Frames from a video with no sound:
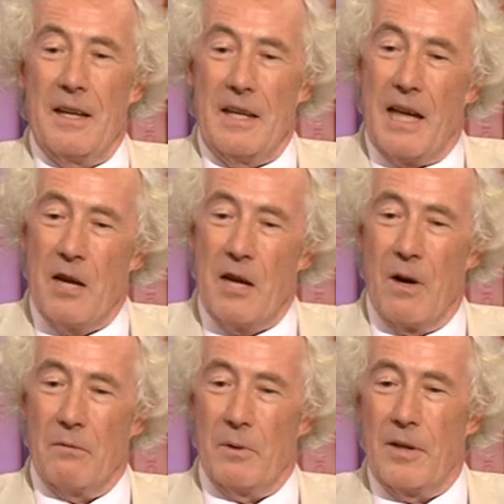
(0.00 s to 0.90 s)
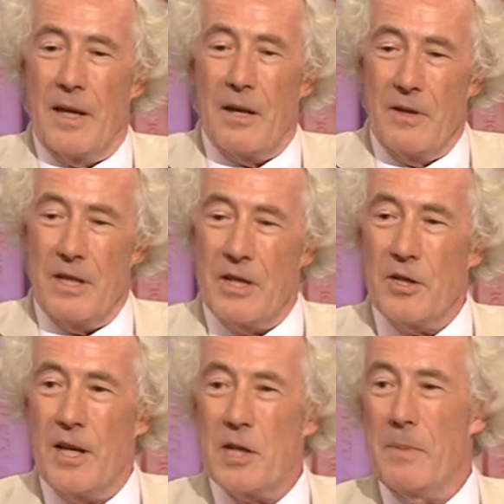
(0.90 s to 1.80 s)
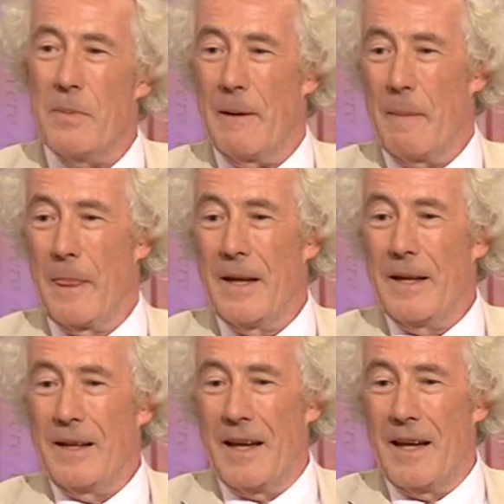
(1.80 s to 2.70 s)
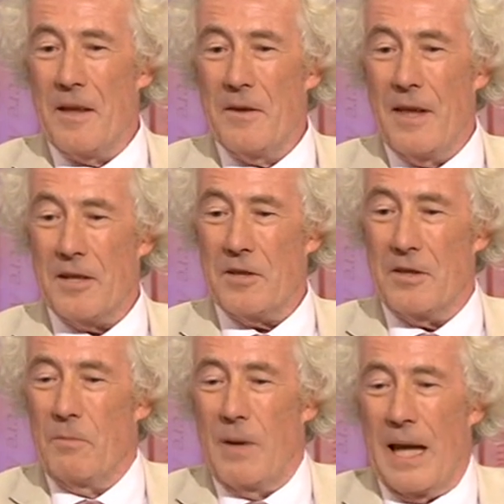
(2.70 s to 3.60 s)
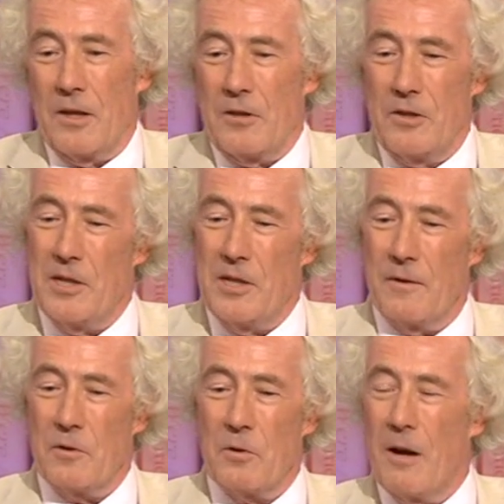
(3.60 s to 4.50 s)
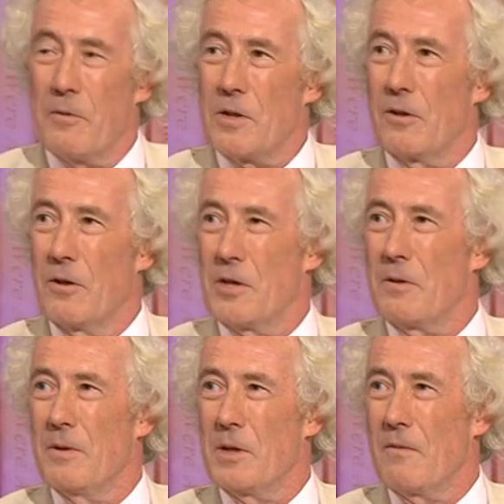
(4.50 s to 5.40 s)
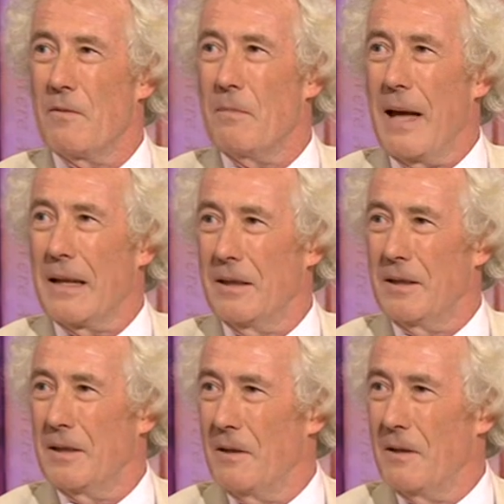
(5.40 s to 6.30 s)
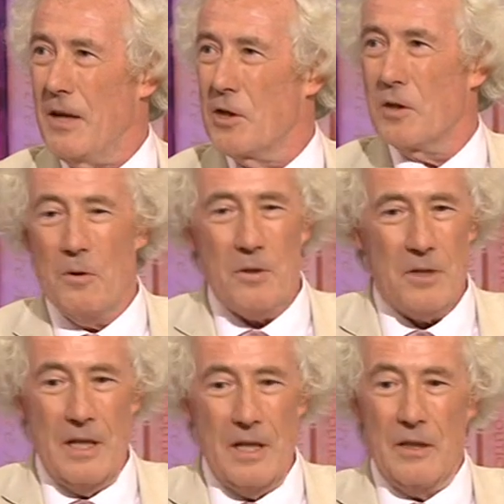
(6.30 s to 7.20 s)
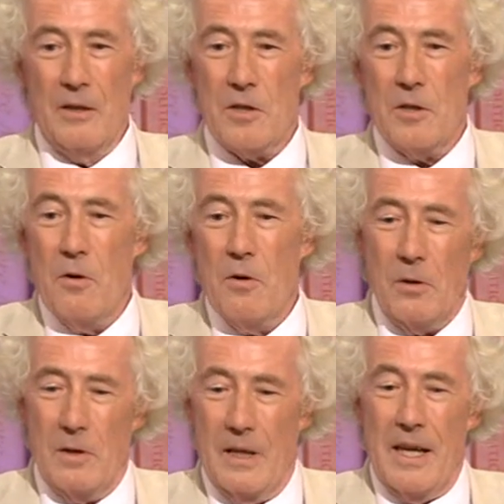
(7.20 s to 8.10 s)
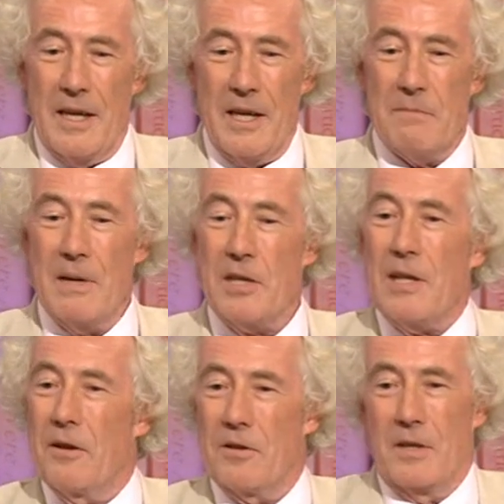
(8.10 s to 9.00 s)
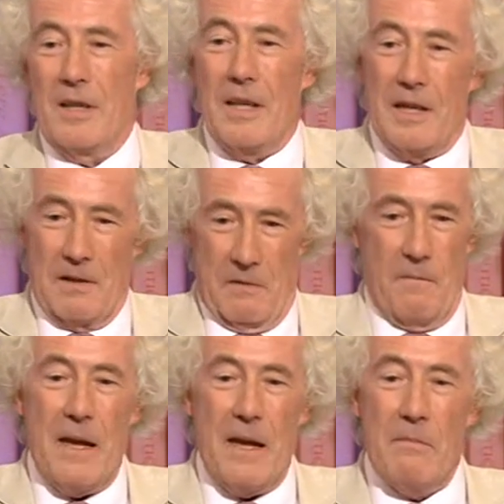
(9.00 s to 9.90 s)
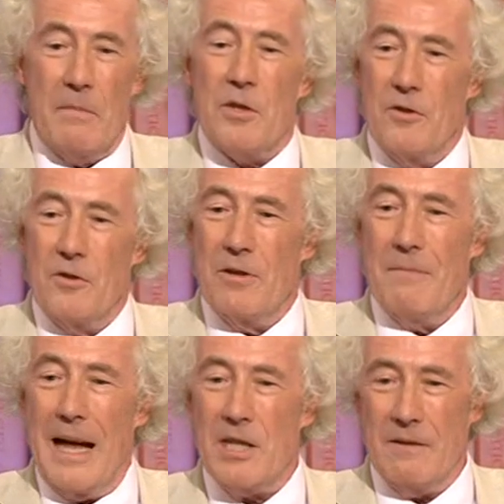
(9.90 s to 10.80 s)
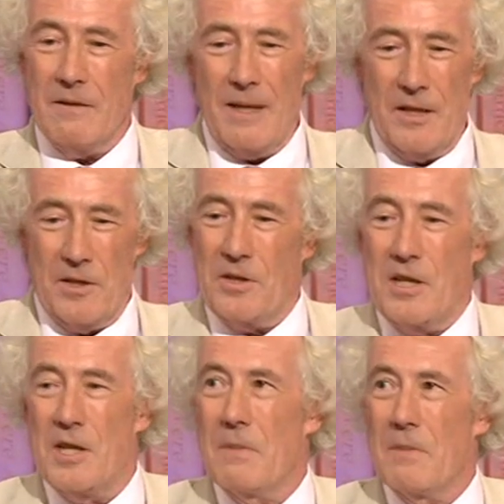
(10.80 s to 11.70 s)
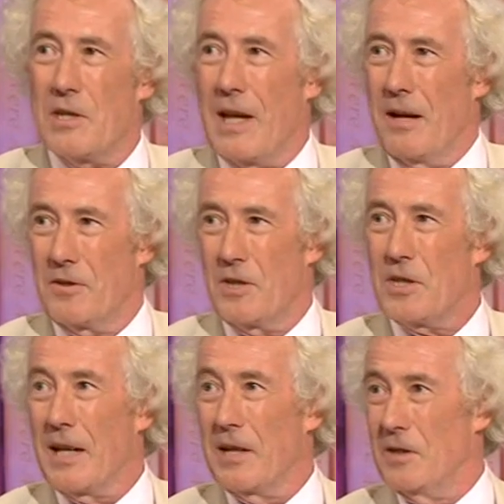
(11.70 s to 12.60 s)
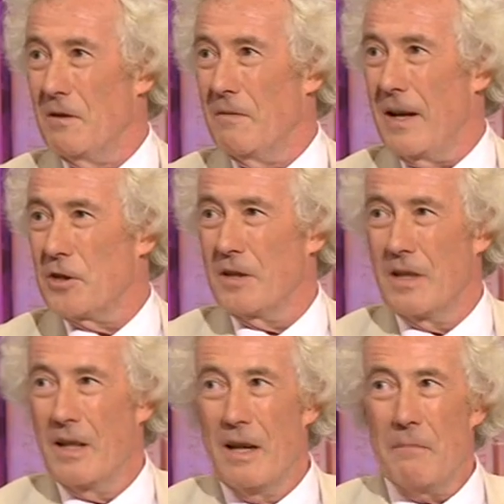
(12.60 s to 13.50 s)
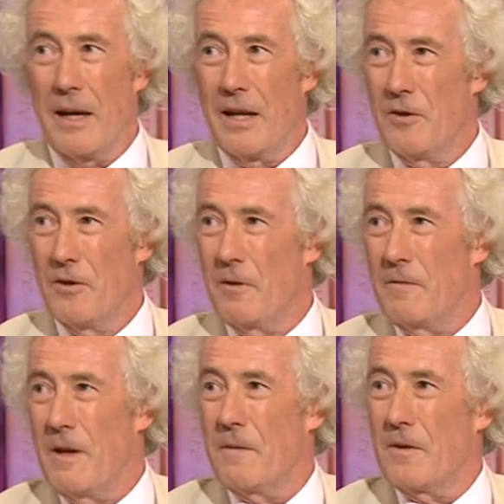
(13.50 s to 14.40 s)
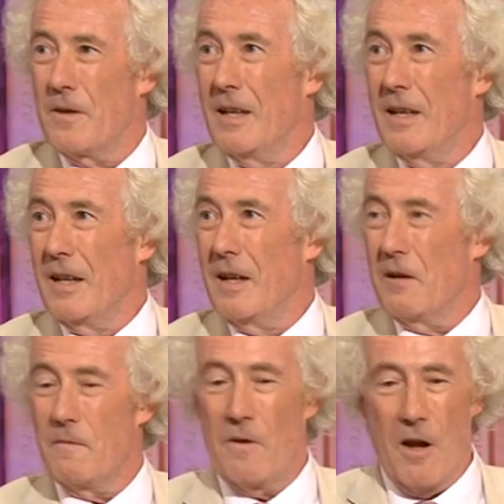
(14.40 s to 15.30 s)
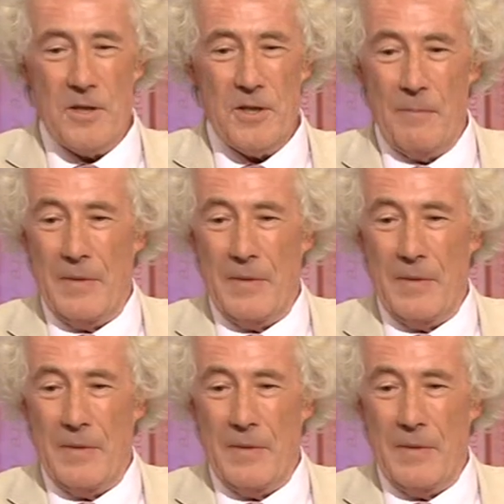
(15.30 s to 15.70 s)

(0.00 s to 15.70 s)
anyone would think, reading Shakespeare, that the Treaty of Troyes was the consequence of the Battle of Agincourt. Not at all. He's missed out famous and dramatic events. He's missed out the second invasion by Henry V of France.